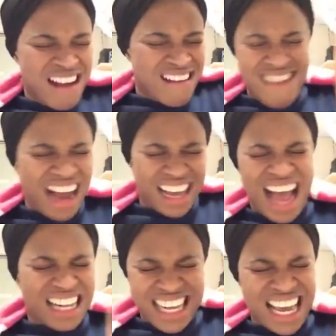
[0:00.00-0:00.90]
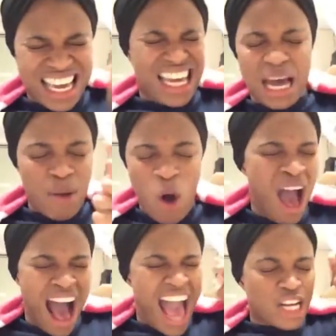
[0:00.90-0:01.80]
care,
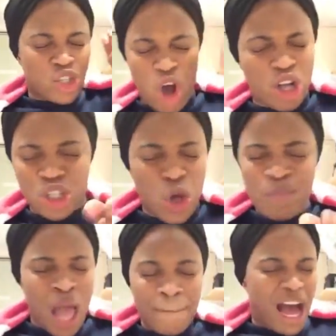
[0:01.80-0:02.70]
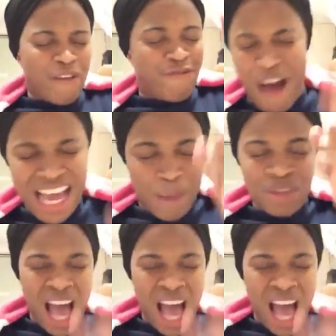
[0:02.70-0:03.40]
kerebo. I judge you by fire.